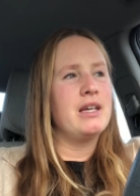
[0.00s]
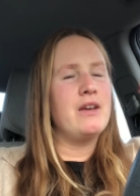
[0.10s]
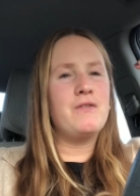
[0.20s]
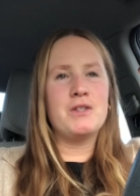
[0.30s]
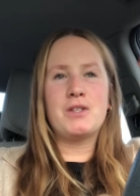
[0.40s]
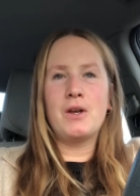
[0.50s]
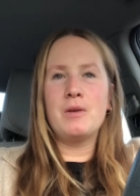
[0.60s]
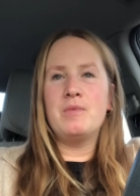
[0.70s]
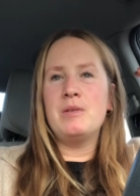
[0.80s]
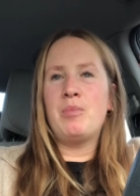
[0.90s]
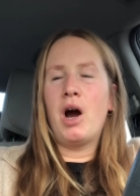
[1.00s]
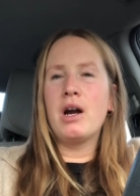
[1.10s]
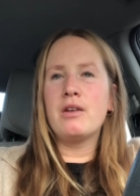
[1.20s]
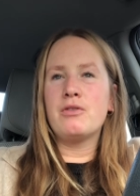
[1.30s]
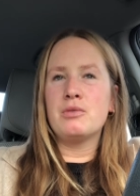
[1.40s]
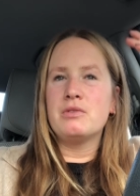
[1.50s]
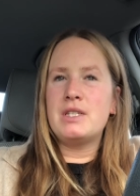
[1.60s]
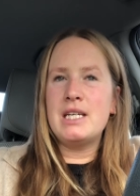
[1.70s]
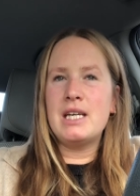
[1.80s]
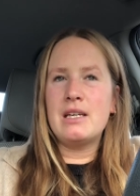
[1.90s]
if it's going to be part of a
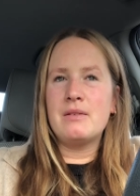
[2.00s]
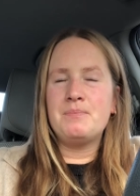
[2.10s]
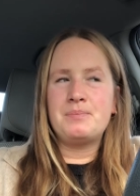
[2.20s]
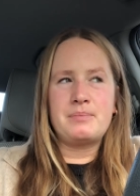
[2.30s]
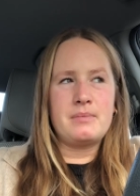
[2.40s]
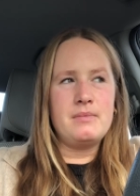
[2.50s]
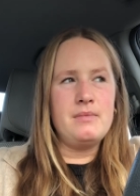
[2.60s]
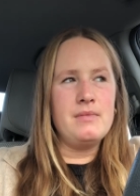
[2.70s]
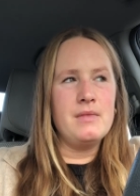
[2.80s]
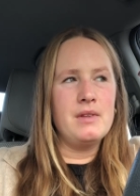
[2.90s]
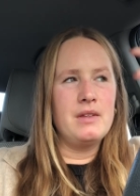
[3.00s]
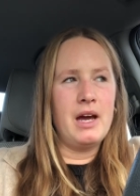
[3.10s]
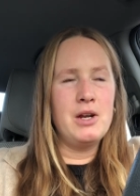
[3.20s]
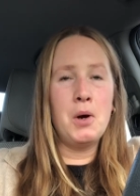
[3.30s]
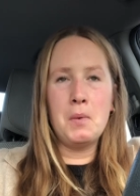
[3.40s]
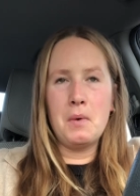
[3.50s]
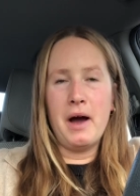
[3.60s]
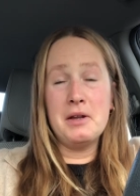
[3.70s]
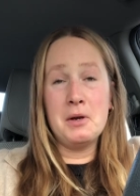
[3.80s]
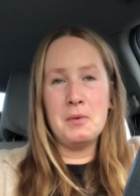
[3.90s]
routine and I know
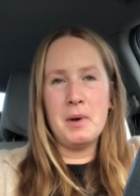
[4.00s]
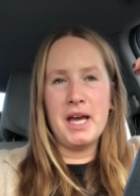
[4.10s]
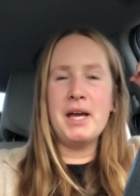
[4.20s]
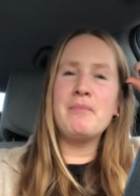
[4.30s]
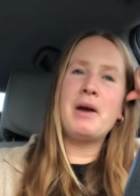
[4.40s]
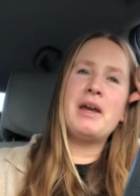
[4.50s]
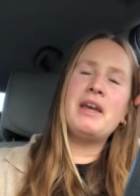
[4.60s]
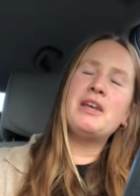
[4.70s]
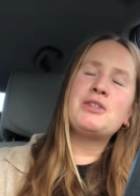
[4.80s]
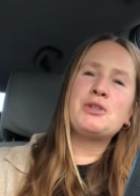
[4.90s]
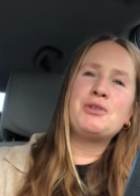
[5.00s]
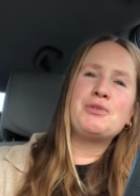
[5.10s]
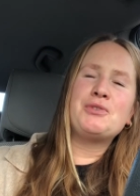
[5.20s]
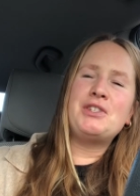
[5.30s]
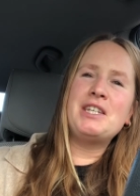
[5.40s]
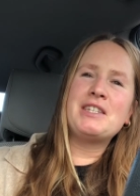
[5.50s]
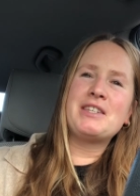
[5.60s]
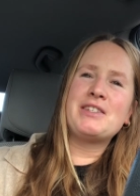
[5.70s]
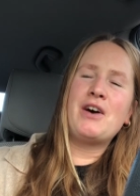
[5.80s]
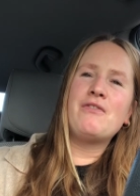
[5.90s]
I know my my history with routines
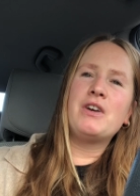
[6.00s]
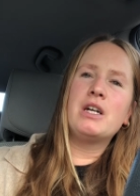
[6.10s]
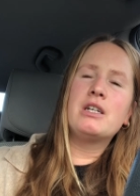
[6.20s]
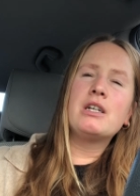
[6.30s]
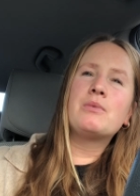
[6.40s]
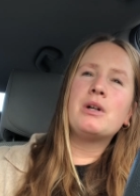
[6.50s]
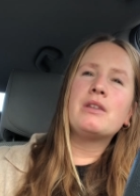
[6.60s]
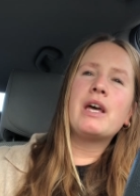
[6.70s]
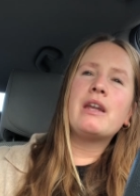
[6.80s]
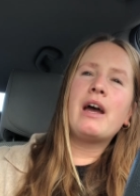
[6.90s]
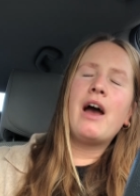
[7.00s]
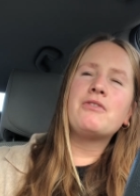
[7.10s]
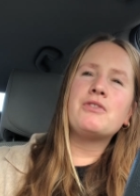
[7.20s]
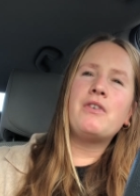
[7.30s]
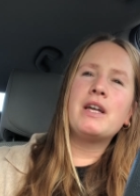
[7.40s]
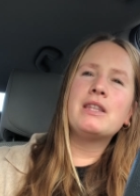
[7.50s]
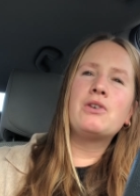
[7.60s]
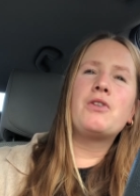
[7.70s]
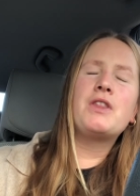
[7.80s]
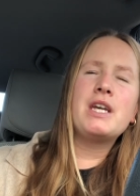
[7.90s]
is not very good well then I have to find
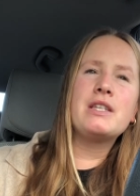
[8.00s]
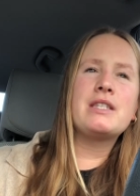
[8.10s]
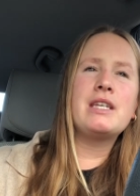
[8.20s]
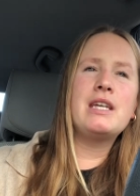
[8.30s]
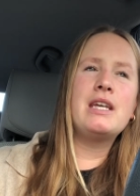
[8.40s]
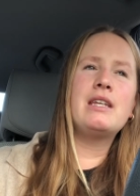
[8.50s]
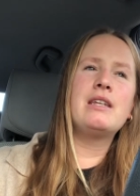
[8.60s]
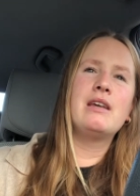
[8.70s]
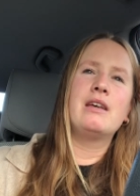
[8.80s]
little things in